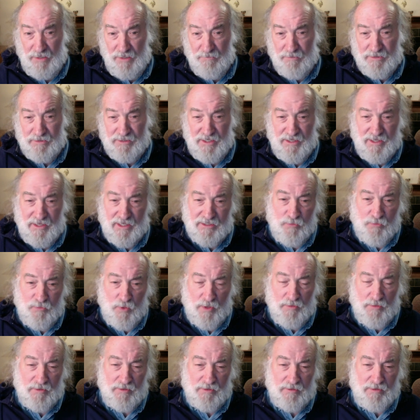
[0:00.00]
But see, that's
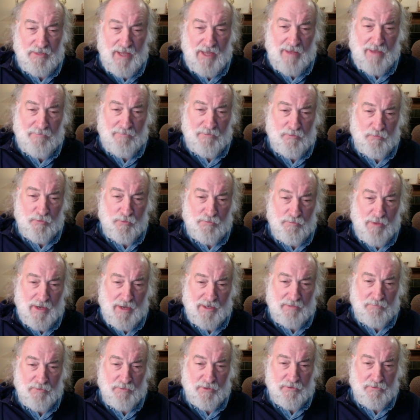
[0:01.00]
what happened with
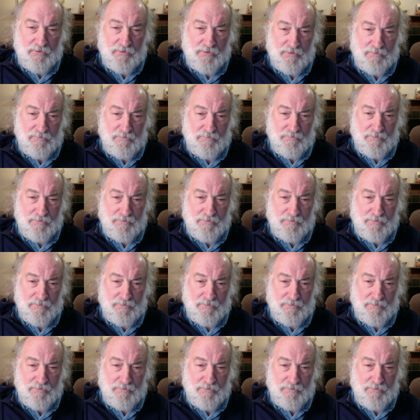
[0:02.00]
Mike Bickle.